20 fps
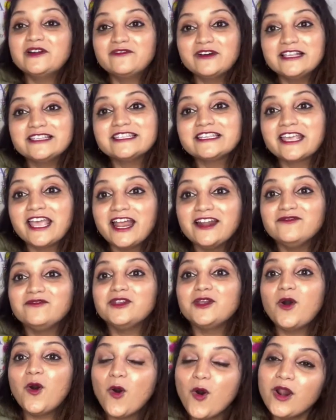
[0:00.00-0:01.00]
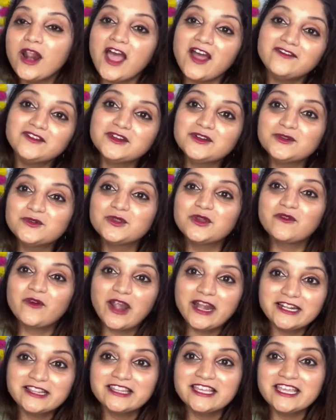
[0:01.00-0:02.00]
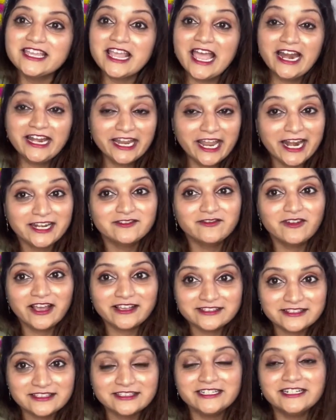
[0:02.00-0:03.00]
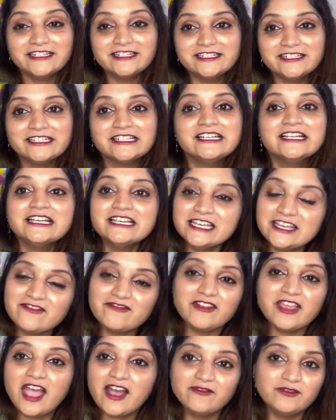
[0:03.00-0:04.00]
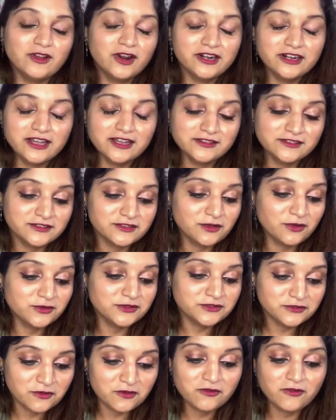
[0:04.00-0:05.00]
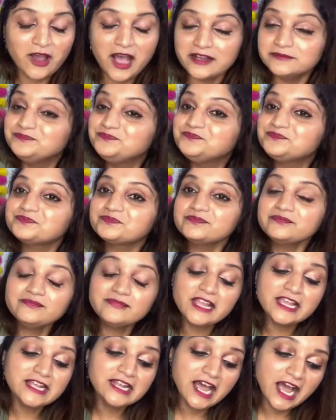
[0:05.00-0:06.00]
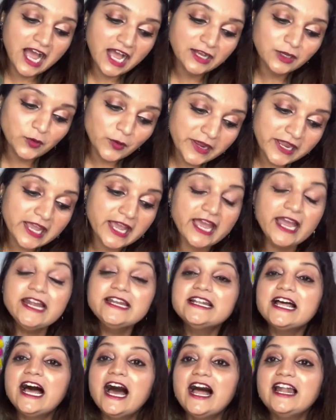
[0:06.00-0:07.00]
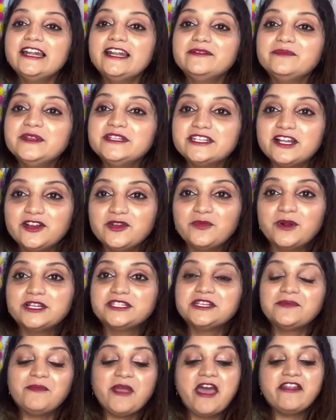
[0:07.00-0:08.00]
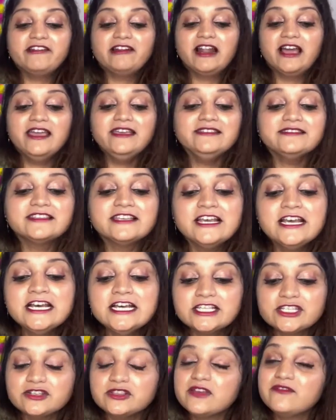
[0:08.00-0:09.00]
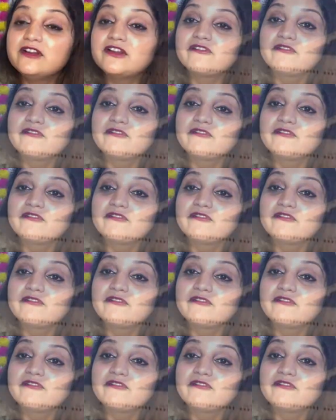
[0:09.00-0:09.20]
But once again, we all have to do the right thing and get vaccinated if we have not done so far. Going ahead, let me tell you about Japan Airlines. So they